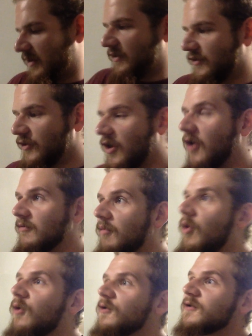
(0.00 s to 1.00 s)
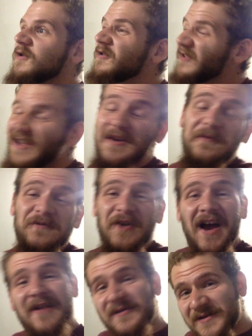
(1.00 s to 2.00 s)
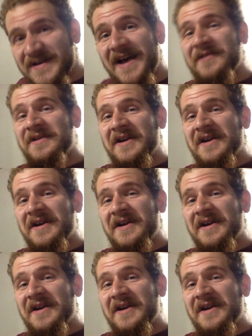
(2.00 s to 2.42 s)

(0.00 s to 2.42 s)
there are more Lyft drivers out